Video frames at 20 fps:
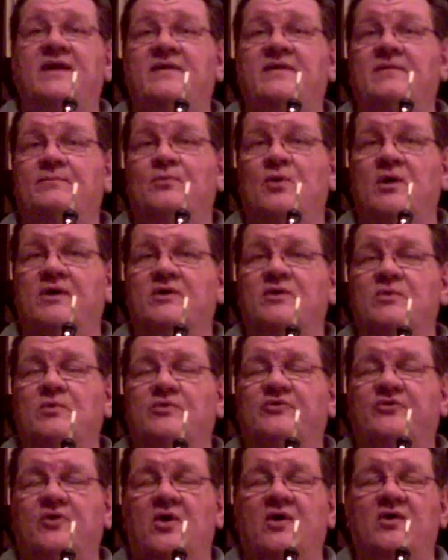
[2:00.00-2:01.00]
the book, you will
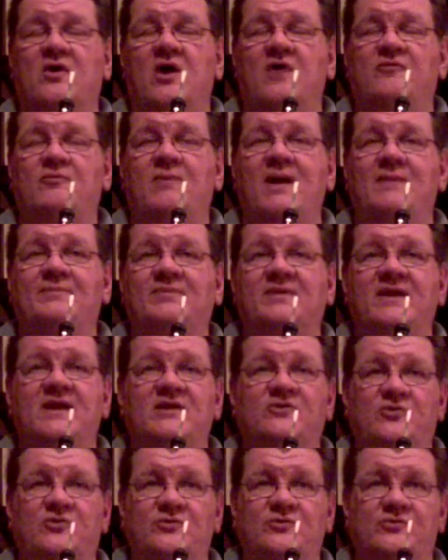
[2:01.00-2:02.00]
start off by
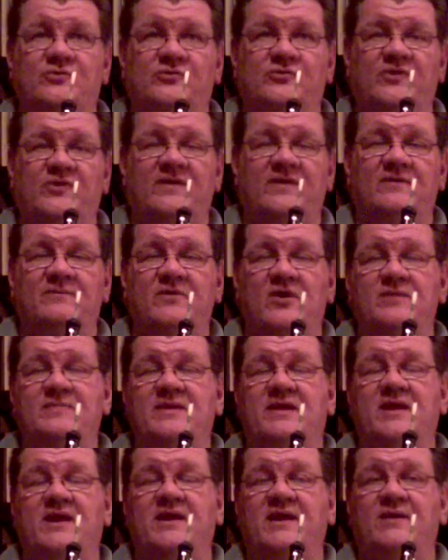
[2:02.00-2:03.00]
playing tunes. In the very
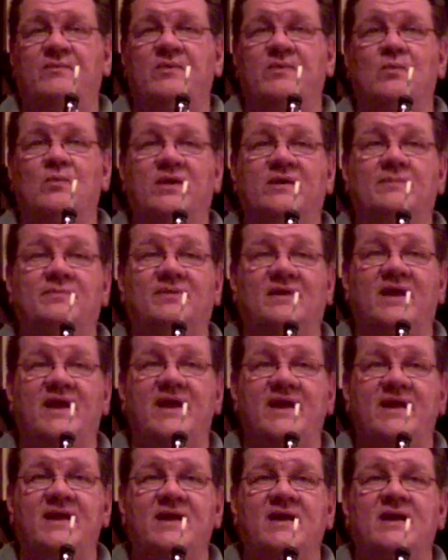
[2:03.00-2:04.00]
beginning, we want to
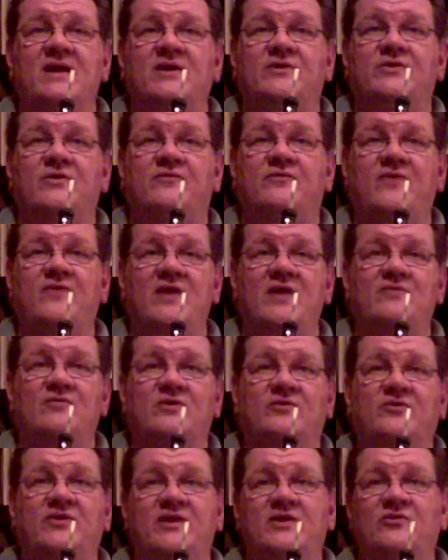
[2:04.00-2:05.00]
play your
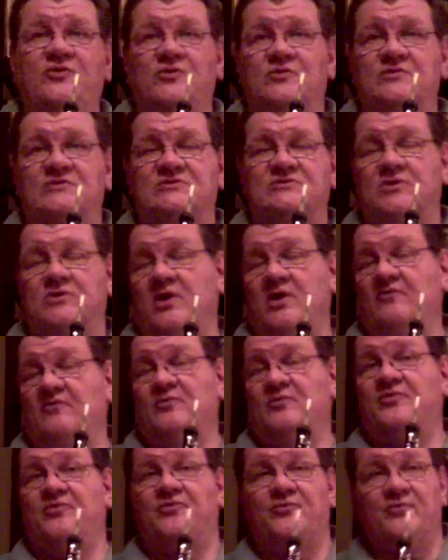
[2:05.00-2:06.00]
favorite 10 tunes. Start off
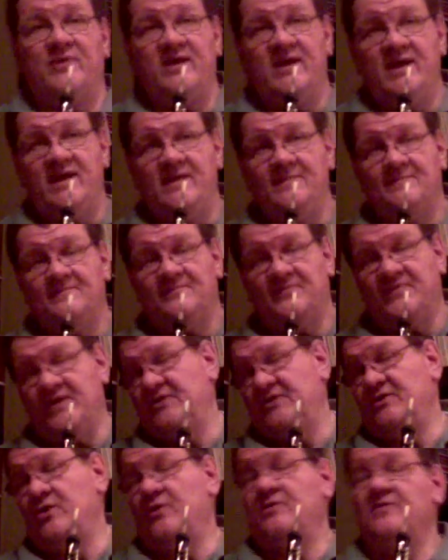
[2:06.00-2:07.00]
with 3,
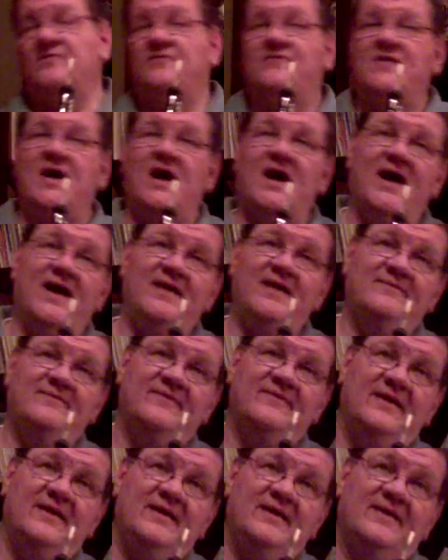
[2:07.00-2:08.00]
then go to 5,
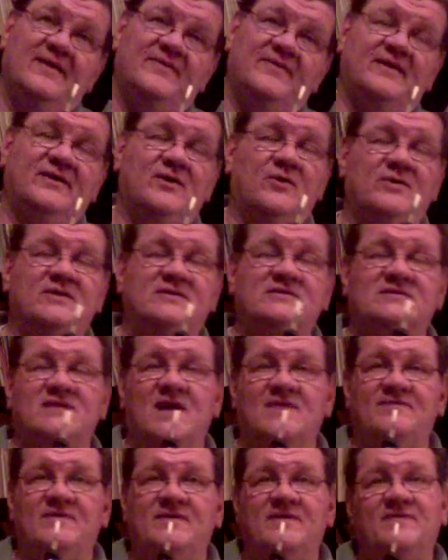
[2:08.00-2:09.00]
then go to
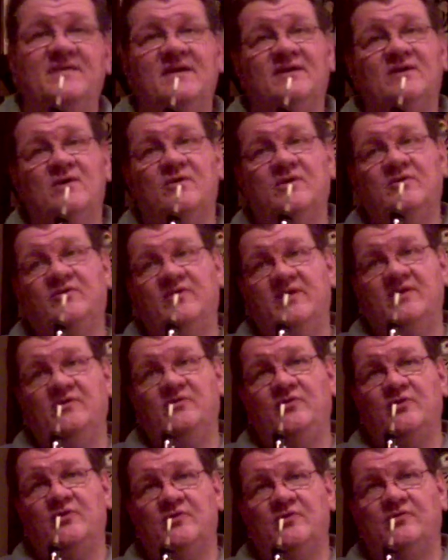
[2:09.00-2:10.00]
7, and then go to 10
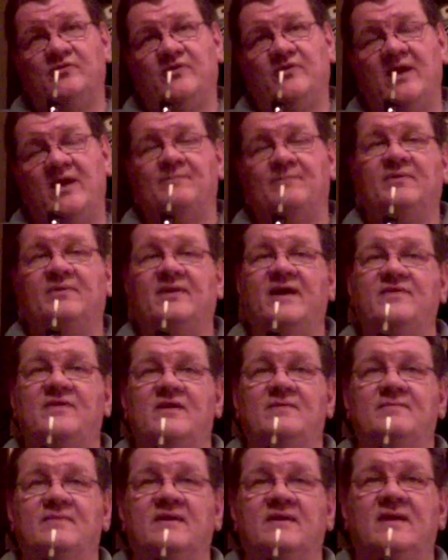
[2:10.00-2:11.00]
tunes and play
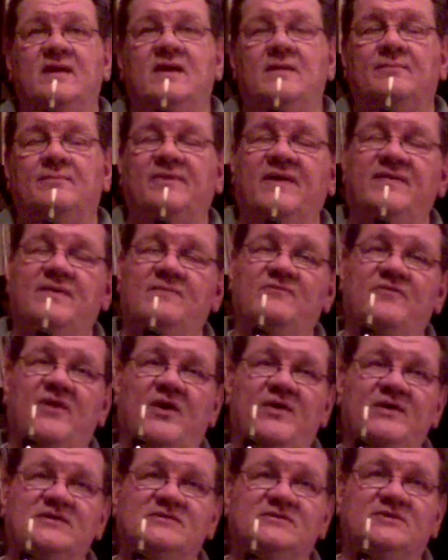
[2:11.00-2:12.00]
them. Play them
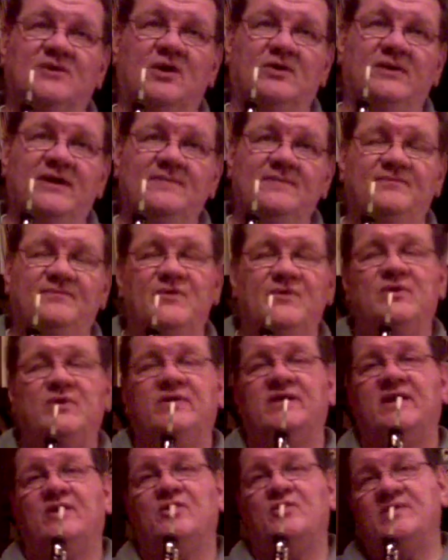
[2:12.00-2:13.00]
very slowly. You can
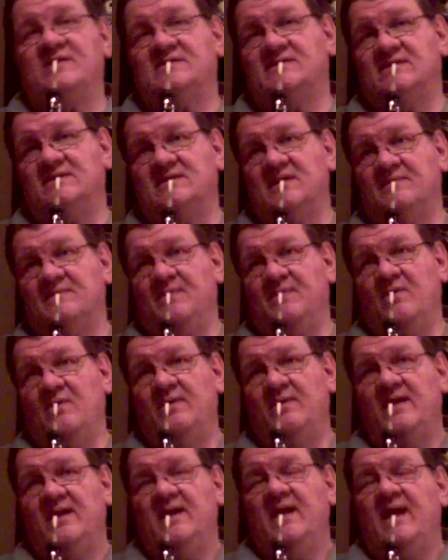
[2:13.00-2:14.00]
increase the tempo.
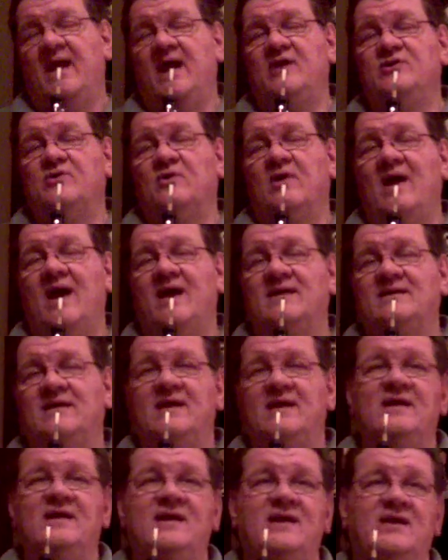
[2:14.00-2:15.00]
And your
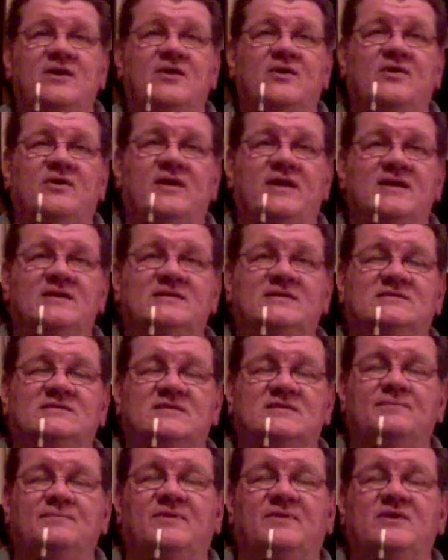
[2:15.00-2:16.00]
idea here is
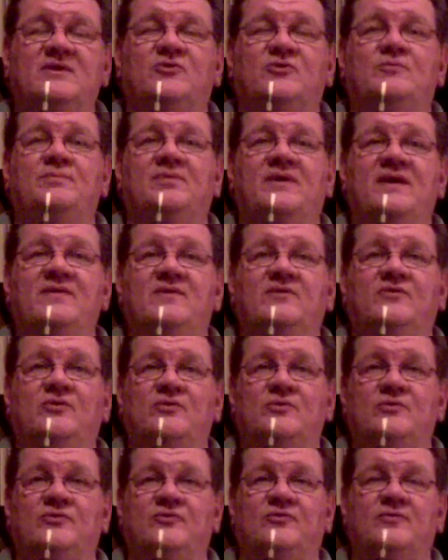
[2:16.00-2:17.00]
simply to play the
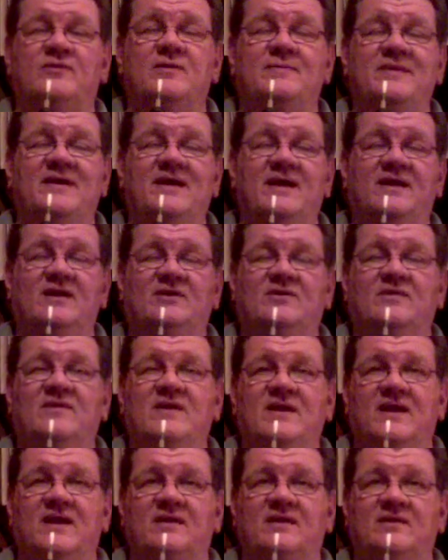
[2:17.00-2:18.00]
tunes from the beginning to
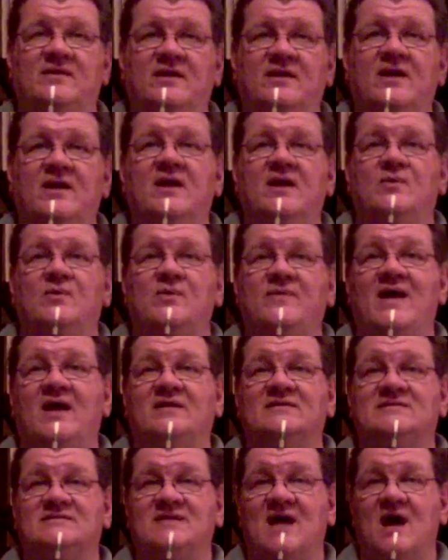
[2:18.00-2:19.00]
the end without
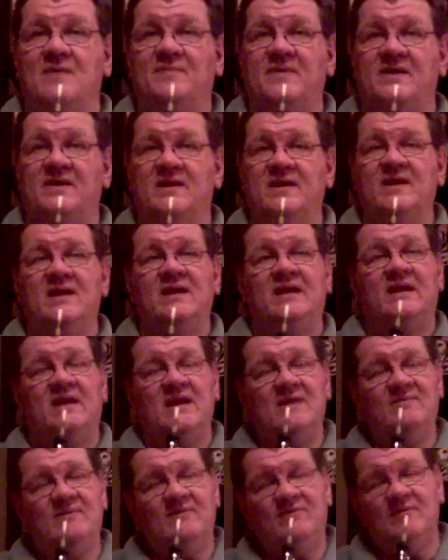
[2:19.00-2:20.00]
stopping.
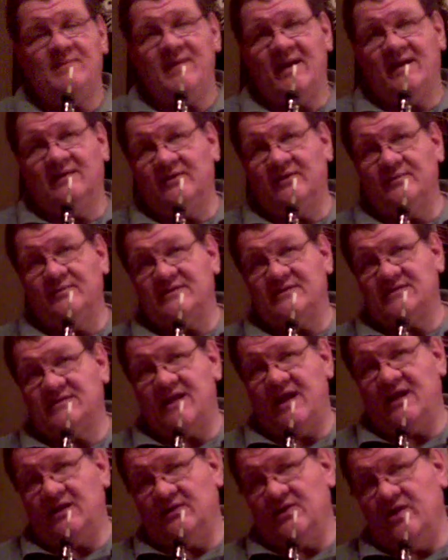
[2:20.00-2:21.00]
Even if you make a little
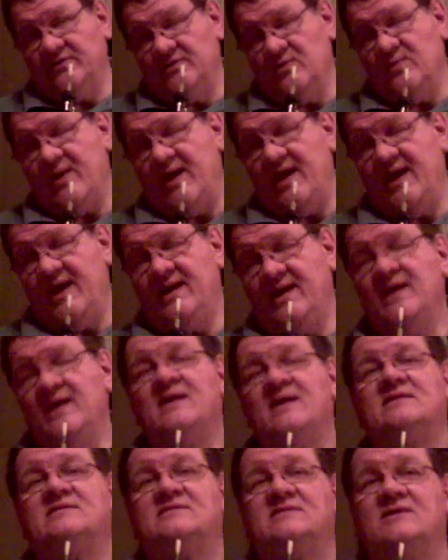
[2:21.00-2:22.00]
mistake along the way,
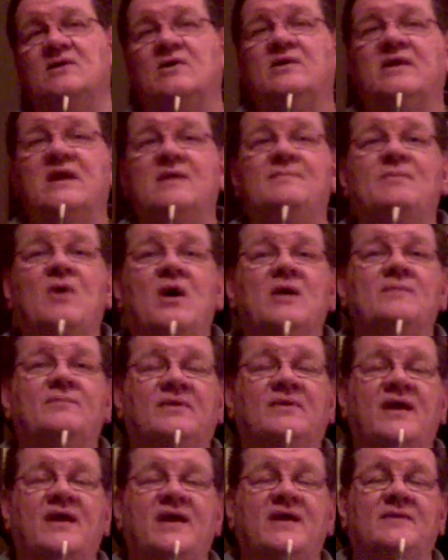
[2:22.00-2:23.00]
still keep on
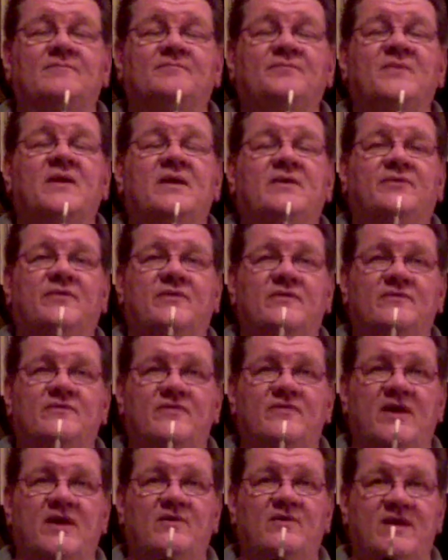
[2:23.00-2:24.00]
playing to the
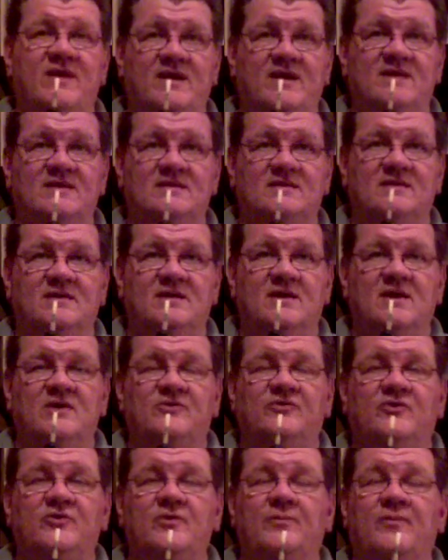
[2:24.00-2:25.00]
very end.
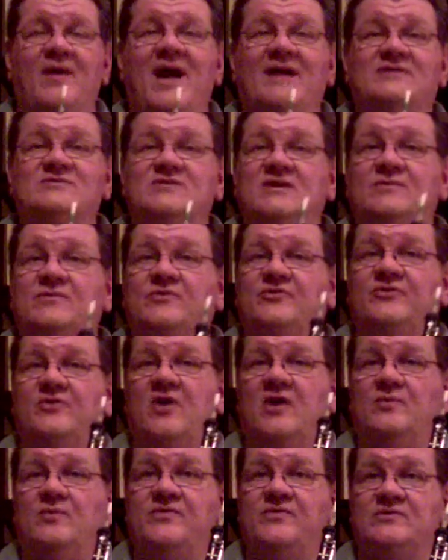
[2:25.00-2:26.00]
So your practicing will
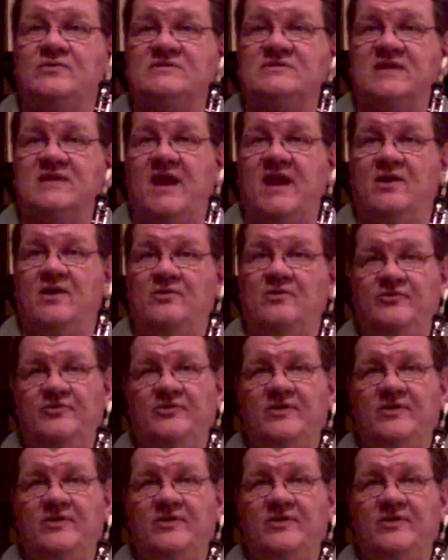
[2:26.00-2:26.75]
start with your scales,